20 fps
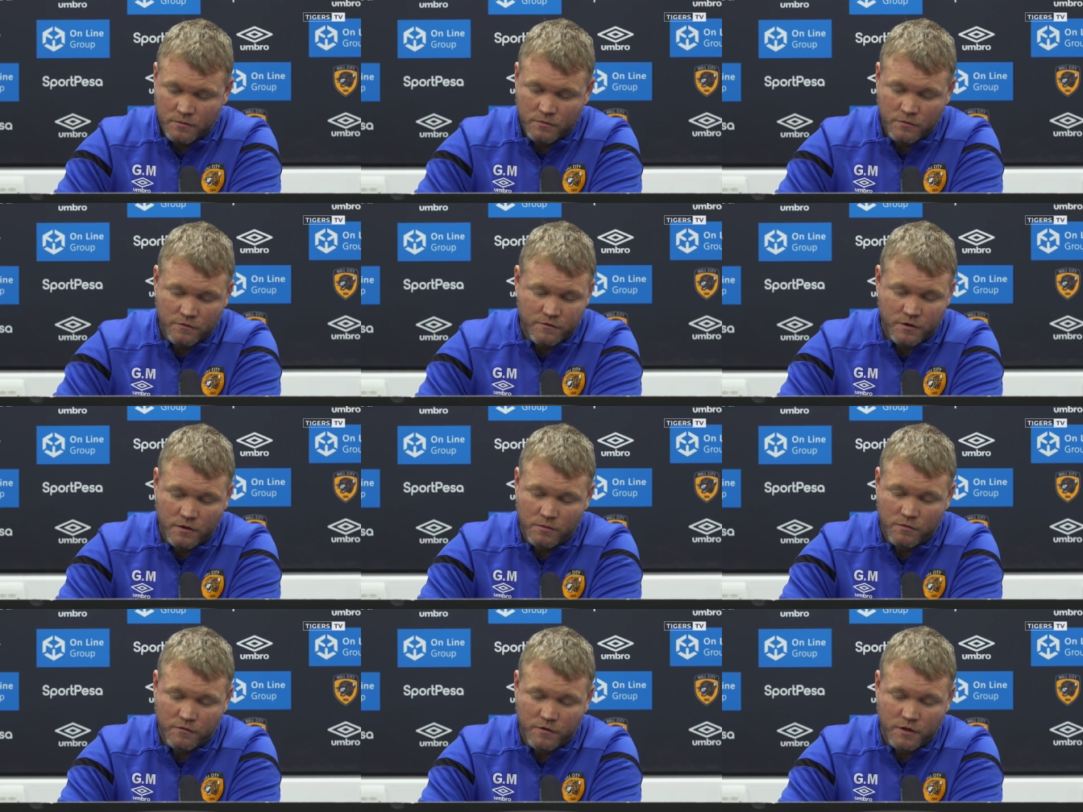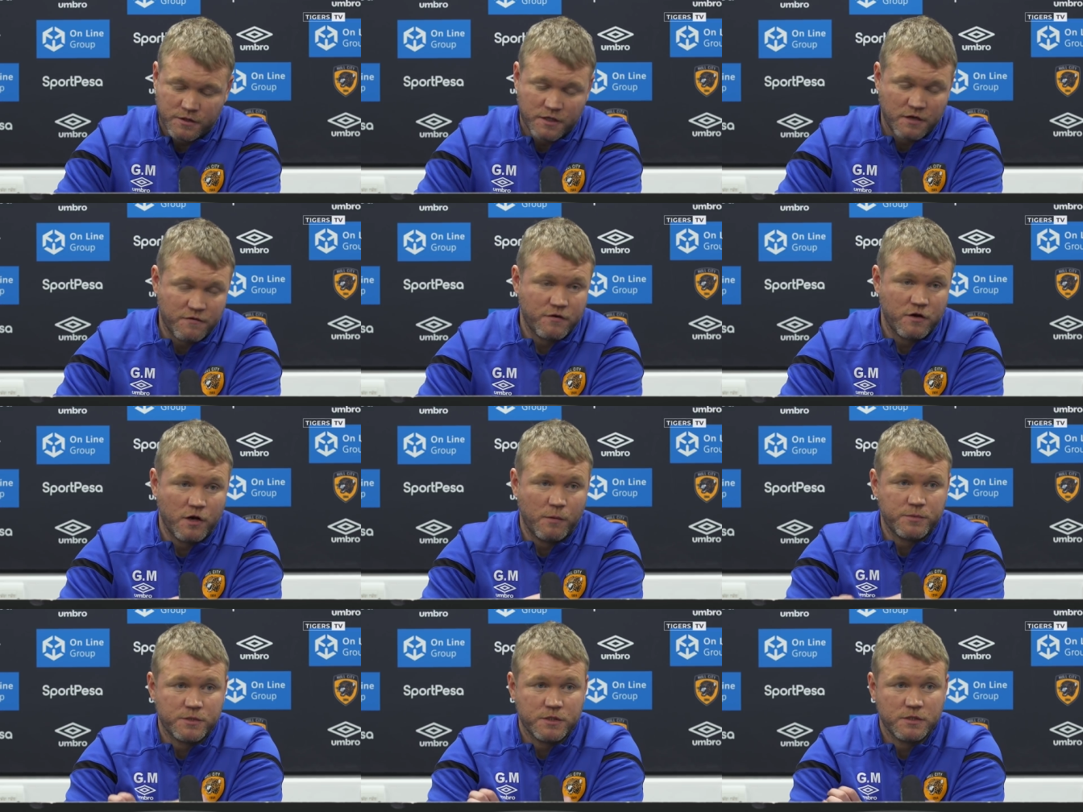We've got
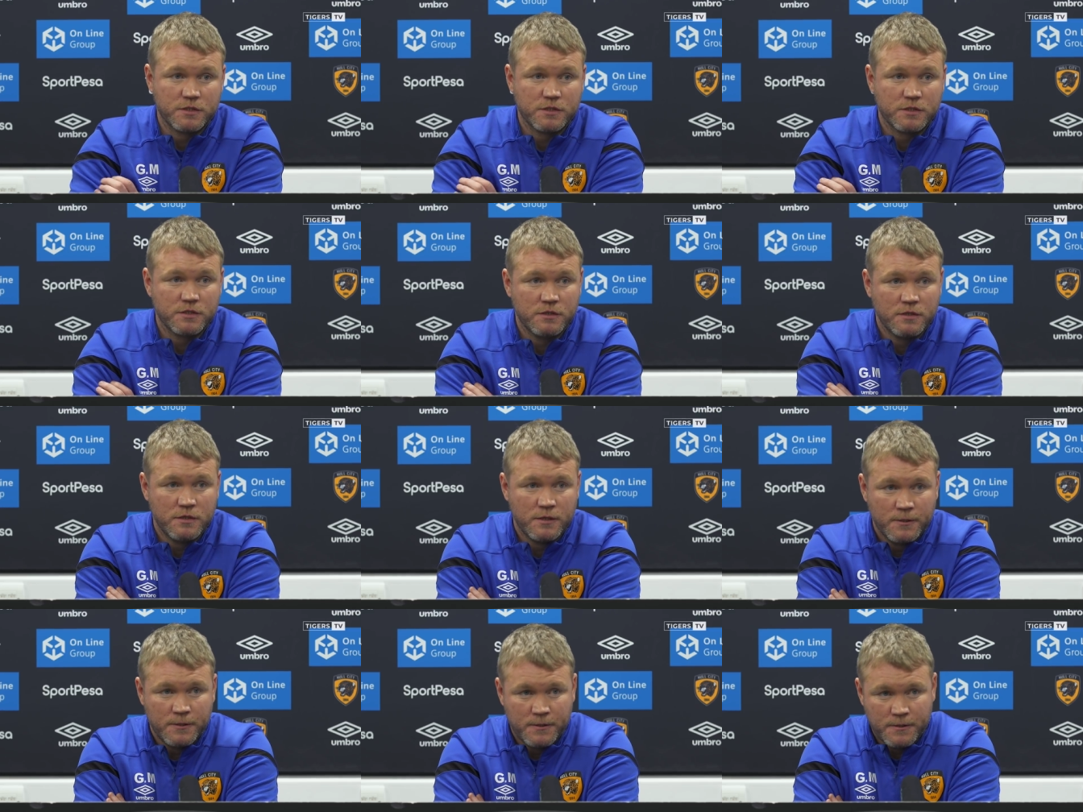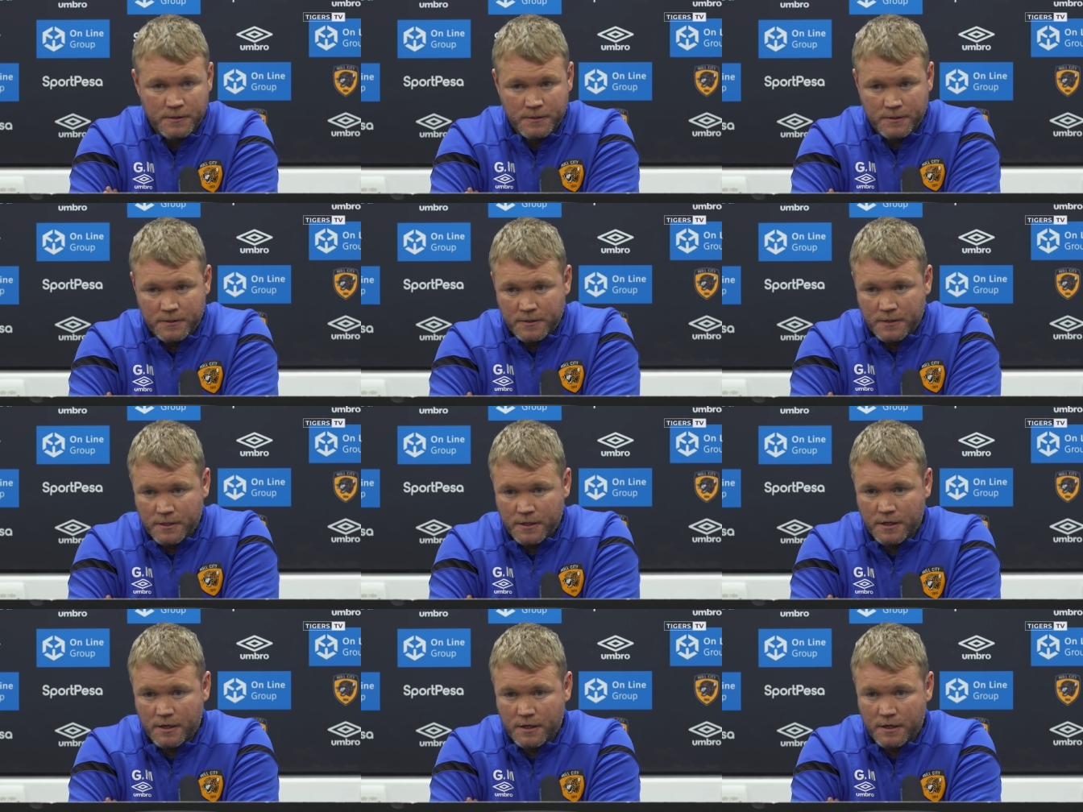different options.
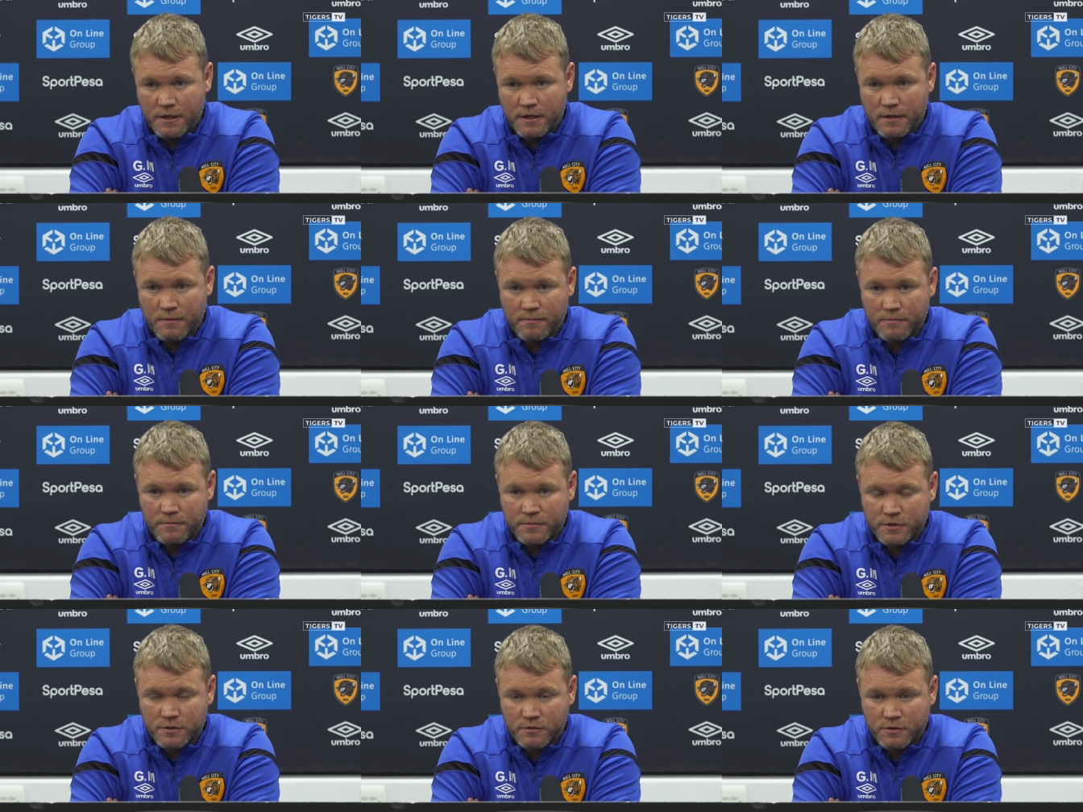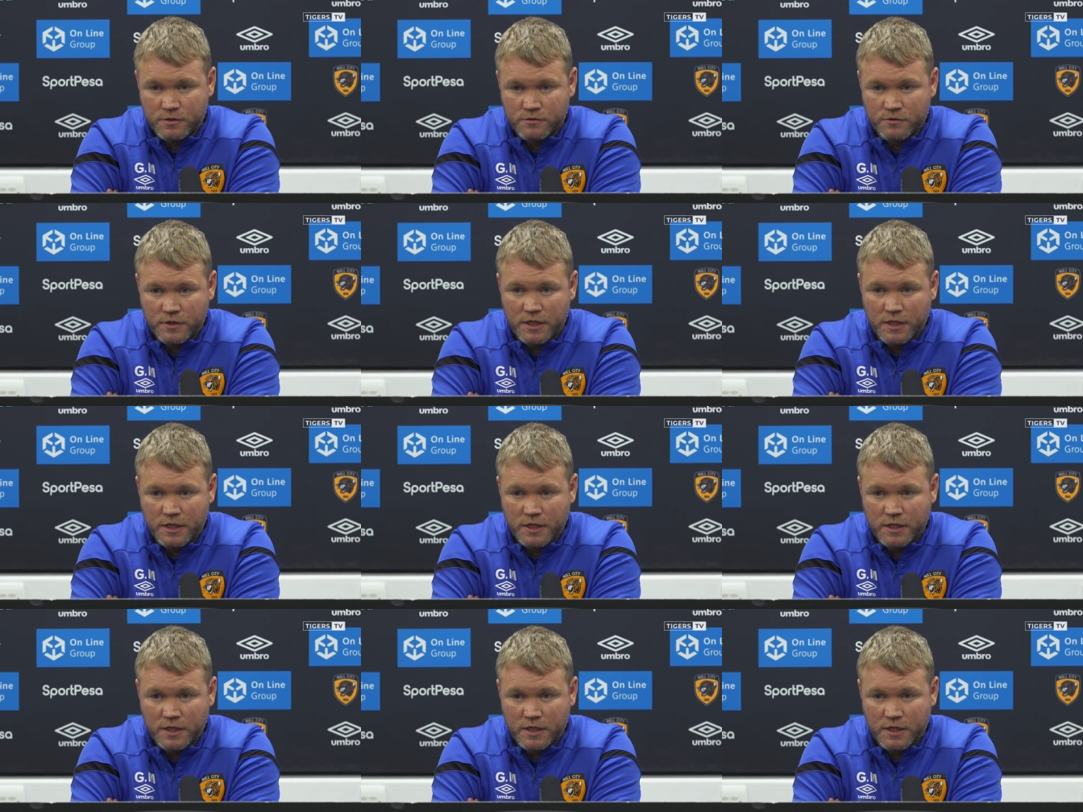So it's